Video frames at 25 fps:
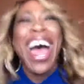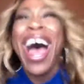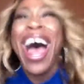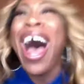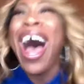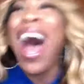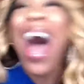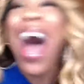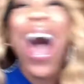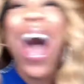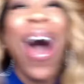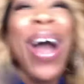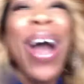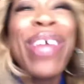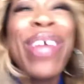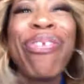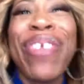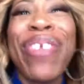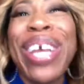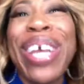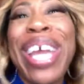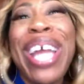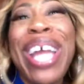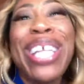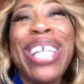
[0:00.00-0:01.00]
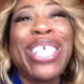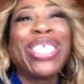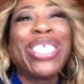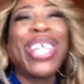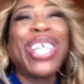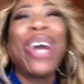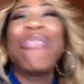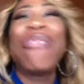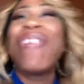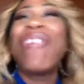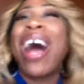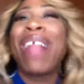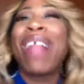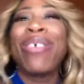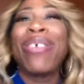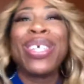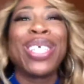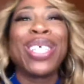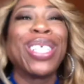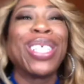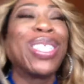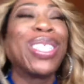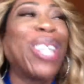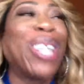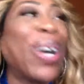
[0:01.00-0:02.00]
I always forget that your followers
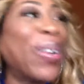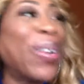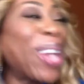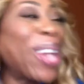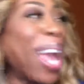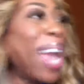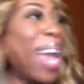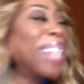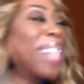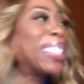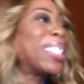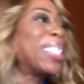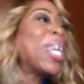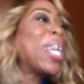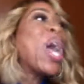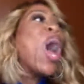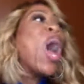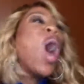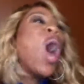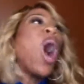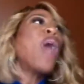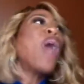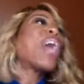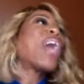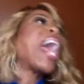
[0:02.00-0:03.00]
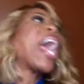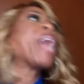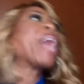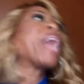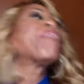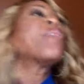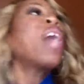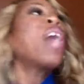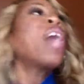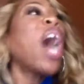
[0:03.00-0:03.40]
are so nasty. Okay.